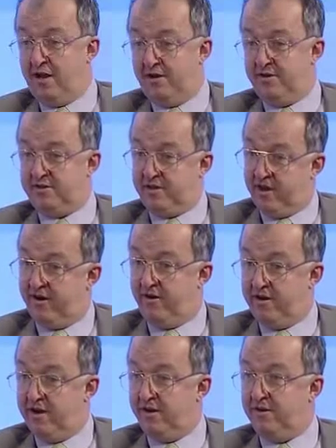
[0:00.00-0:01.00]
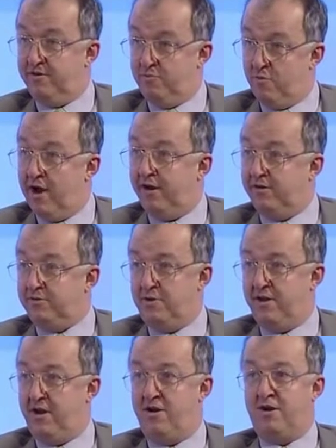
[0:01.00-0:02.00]
Ireland as they are in England and Wales,
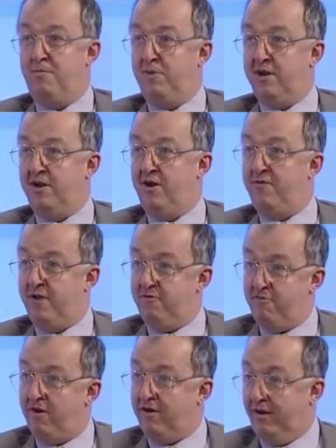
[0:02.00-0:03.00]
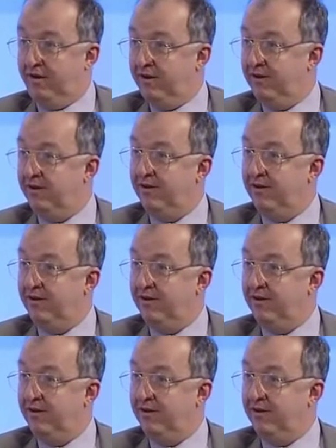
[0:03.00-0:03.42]
where they are completely off their rocker.